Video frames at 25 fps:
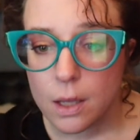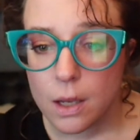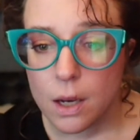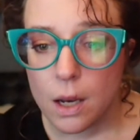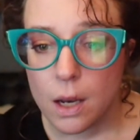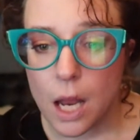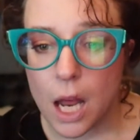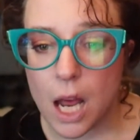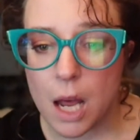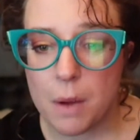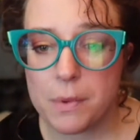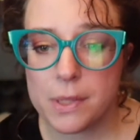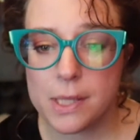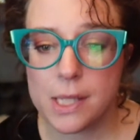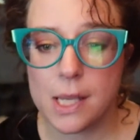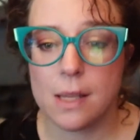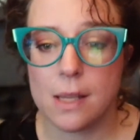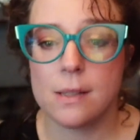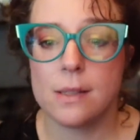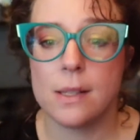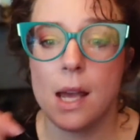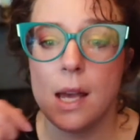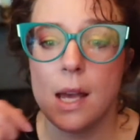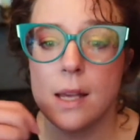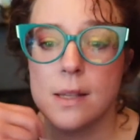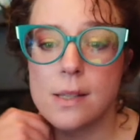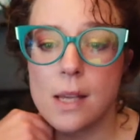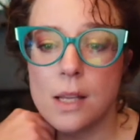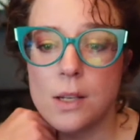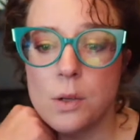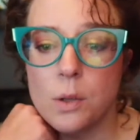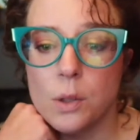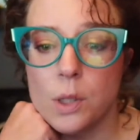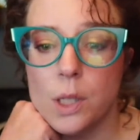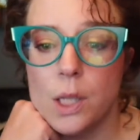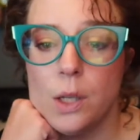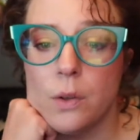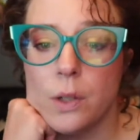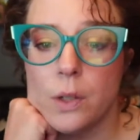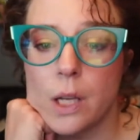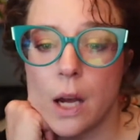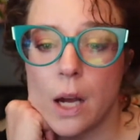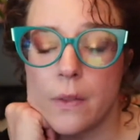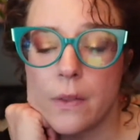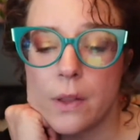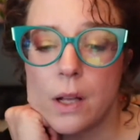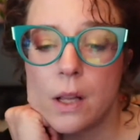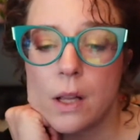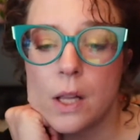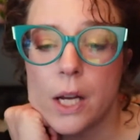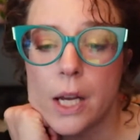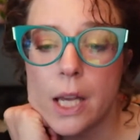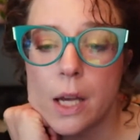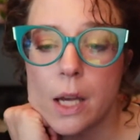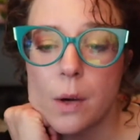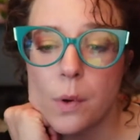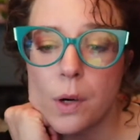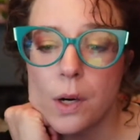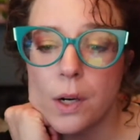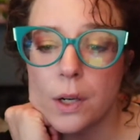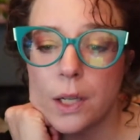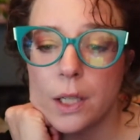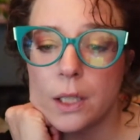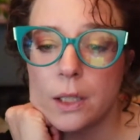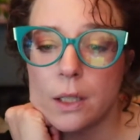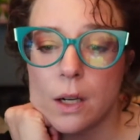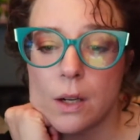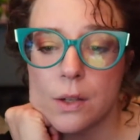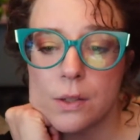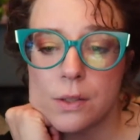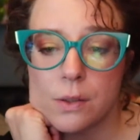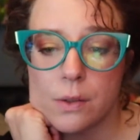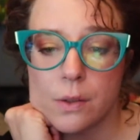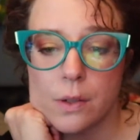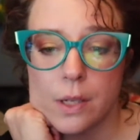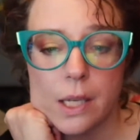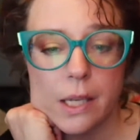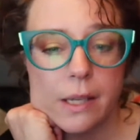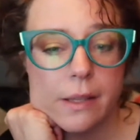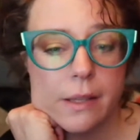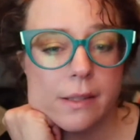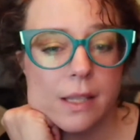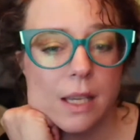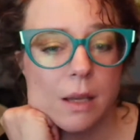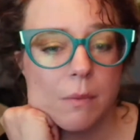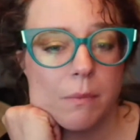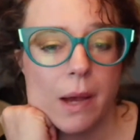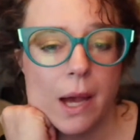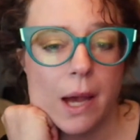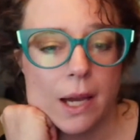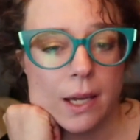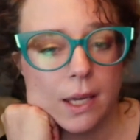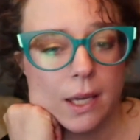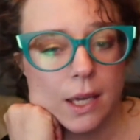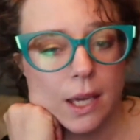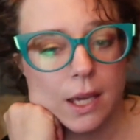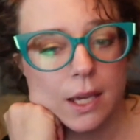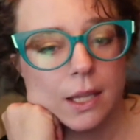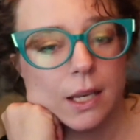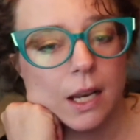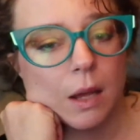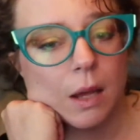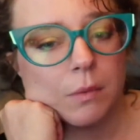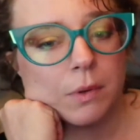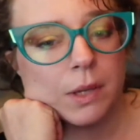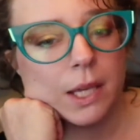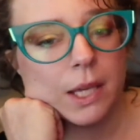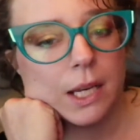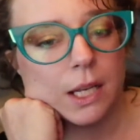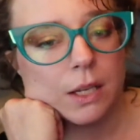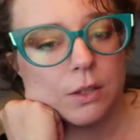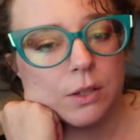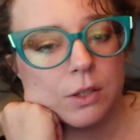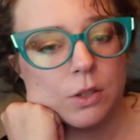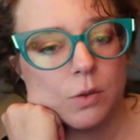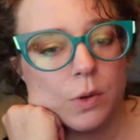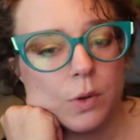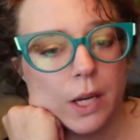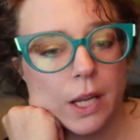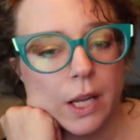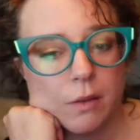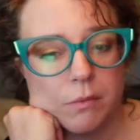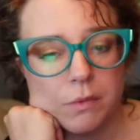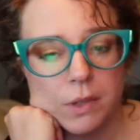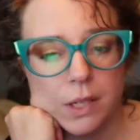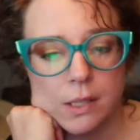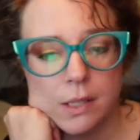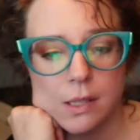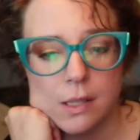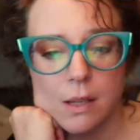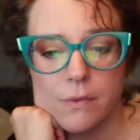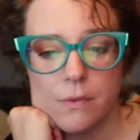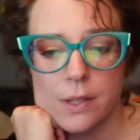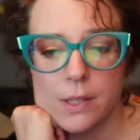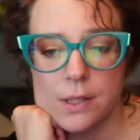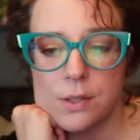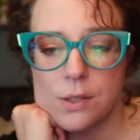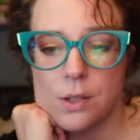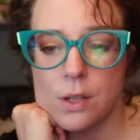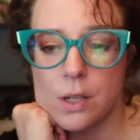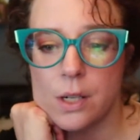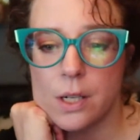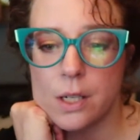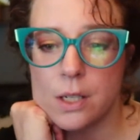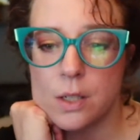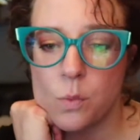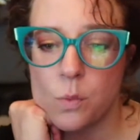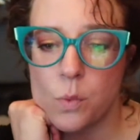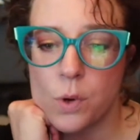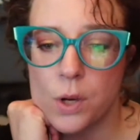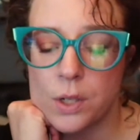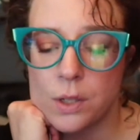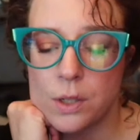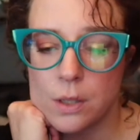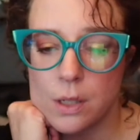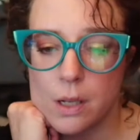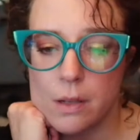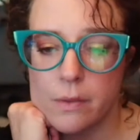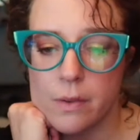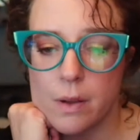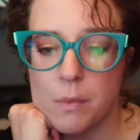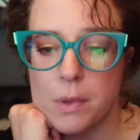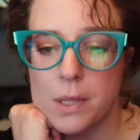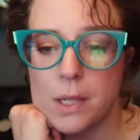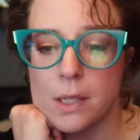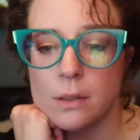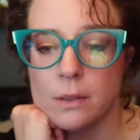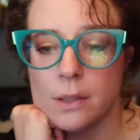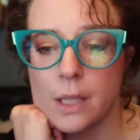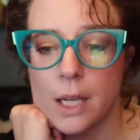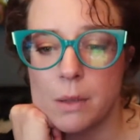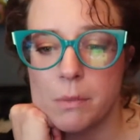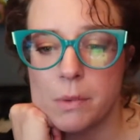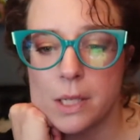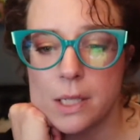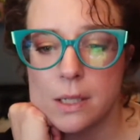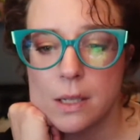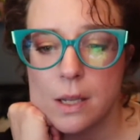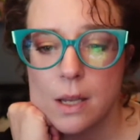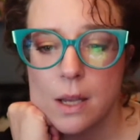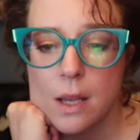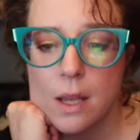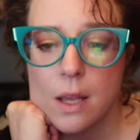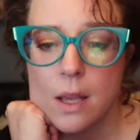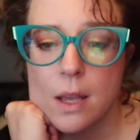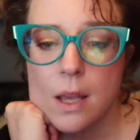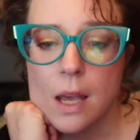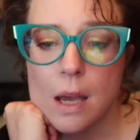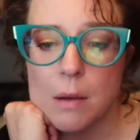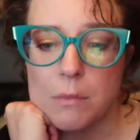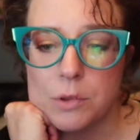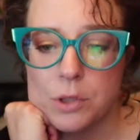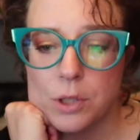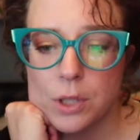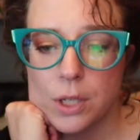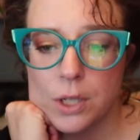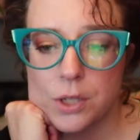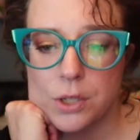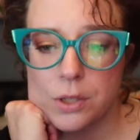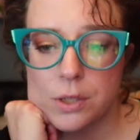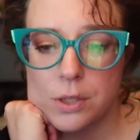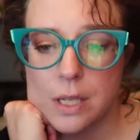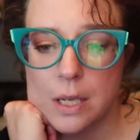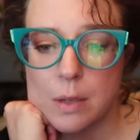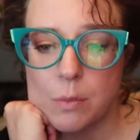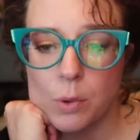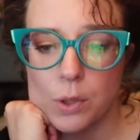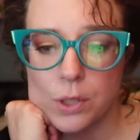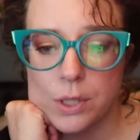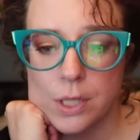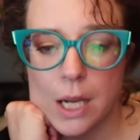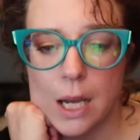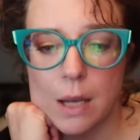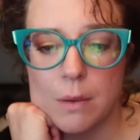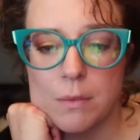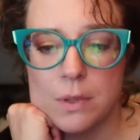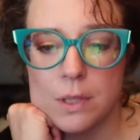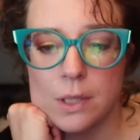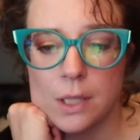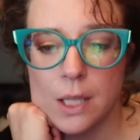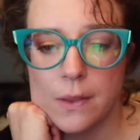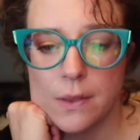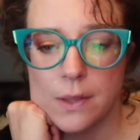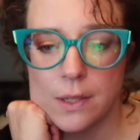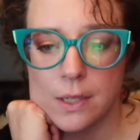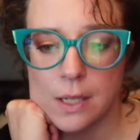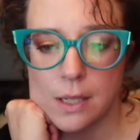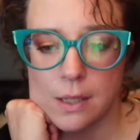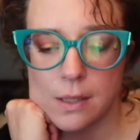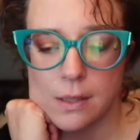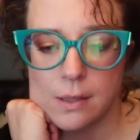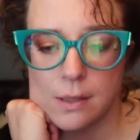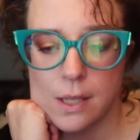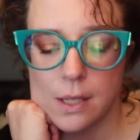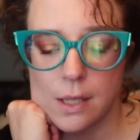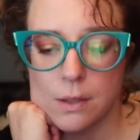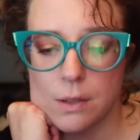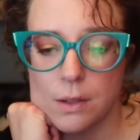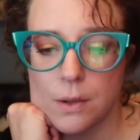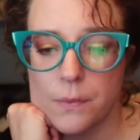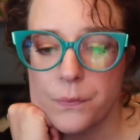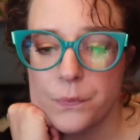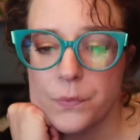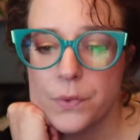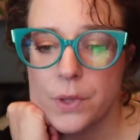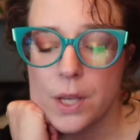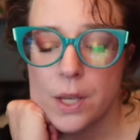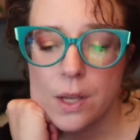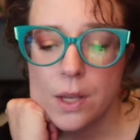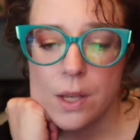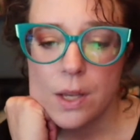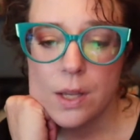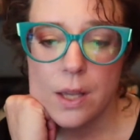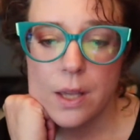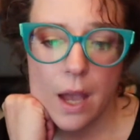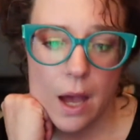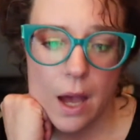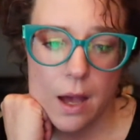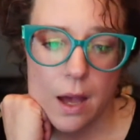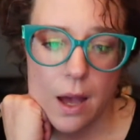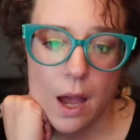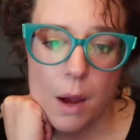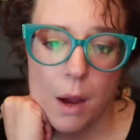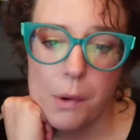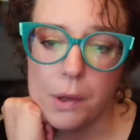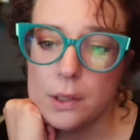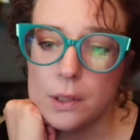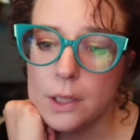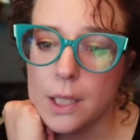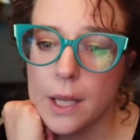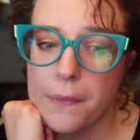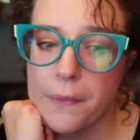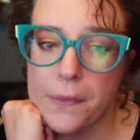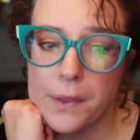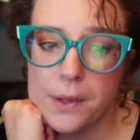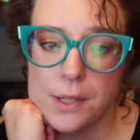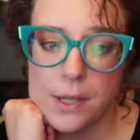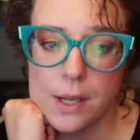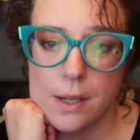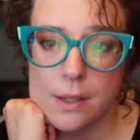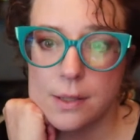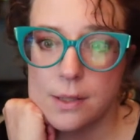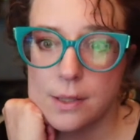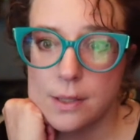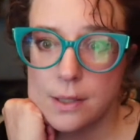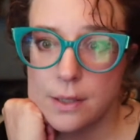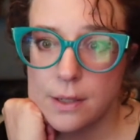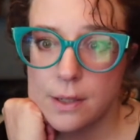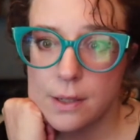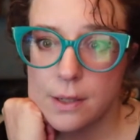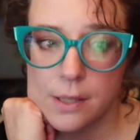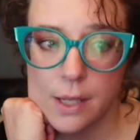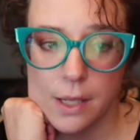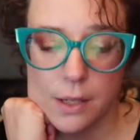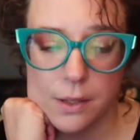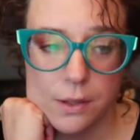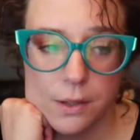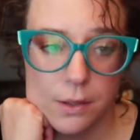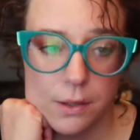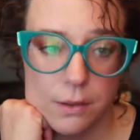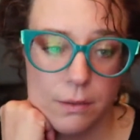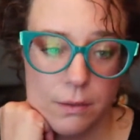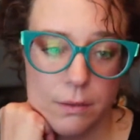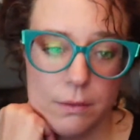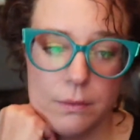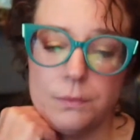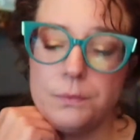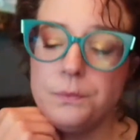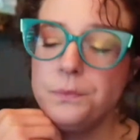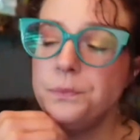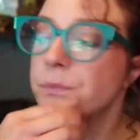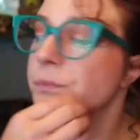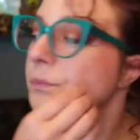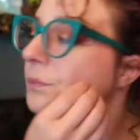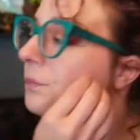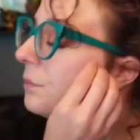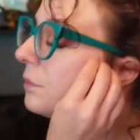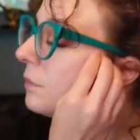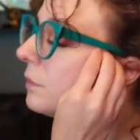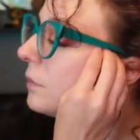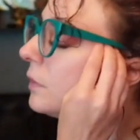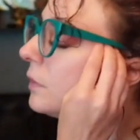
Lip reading: Abby says, yes, I totally agree on the client work and also easing back in. I'm getting too ahead of myself on starting to wonder if I'm in alignment. I'm sure I just need more time to let the dust settle. Yeah, I would let the dust settle because